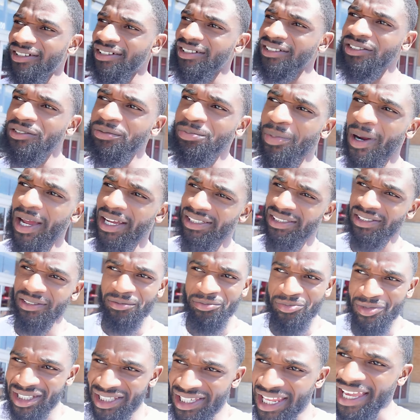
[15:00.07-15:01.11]
there. You probably
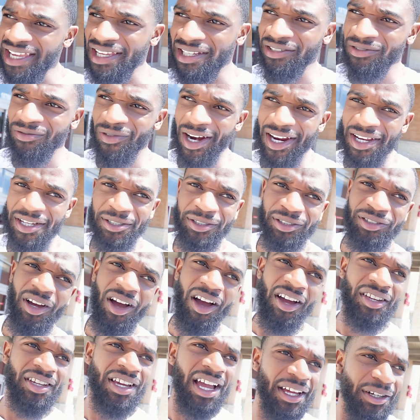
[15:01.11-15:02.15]
shouldn't be dating, right?
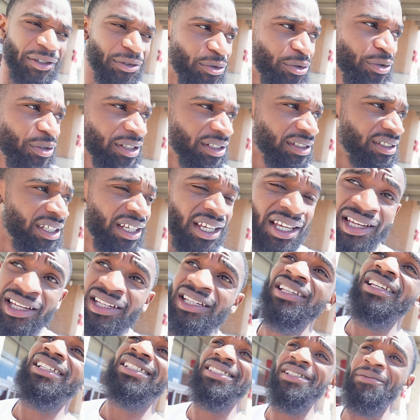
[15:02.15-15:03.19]
All you gotta do is
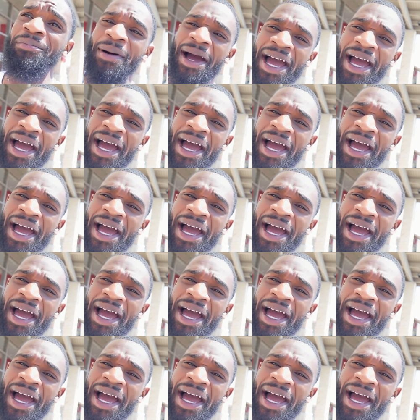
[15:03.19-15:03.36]
get your